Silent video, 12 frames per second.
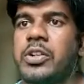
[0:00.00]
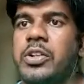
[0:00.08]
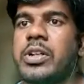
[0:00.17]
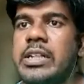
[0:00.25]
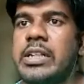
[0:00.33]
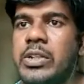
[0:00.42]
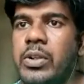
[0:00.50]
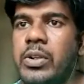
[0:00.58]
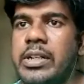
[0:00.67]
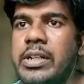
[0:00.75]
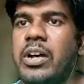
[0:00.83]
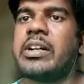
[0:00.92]
control it
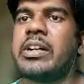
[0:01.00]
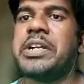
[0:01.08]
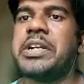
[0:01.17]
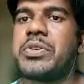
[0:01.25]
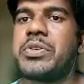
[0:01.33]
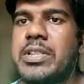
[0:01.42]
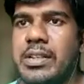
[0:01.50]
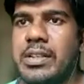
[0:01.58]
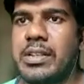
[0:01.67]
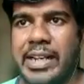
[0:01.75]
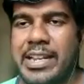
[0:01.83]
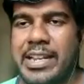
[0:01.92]
or reduce it, right?
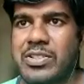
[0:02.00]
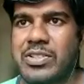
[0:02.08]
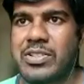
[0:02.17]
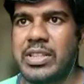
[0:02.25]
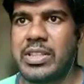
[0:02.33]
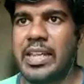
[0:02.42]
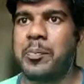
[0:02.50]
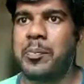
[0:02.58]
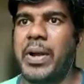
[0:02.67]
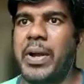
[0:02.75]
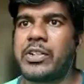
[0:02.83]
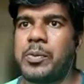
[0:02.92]
Like, so the
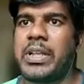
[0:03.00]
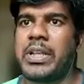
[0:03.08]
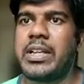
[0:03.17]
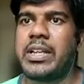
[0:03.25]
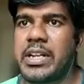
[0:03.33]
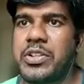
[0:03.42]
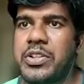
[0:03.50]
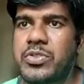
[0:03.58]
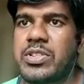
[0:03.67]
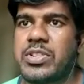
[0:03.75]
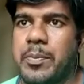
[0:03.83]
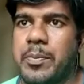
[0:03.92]
impact would be reduced to
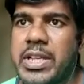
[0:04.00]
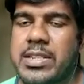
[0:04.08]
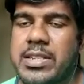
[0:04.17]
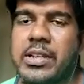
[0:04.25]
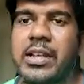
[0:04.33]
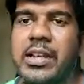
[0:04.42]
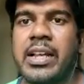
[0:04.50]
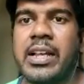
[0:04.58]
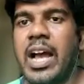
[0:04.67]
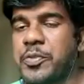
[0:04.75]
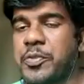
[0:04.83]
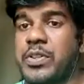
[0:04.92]
some extent. Of
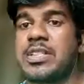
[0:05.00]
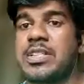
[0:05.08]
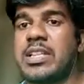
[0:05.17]
course, in some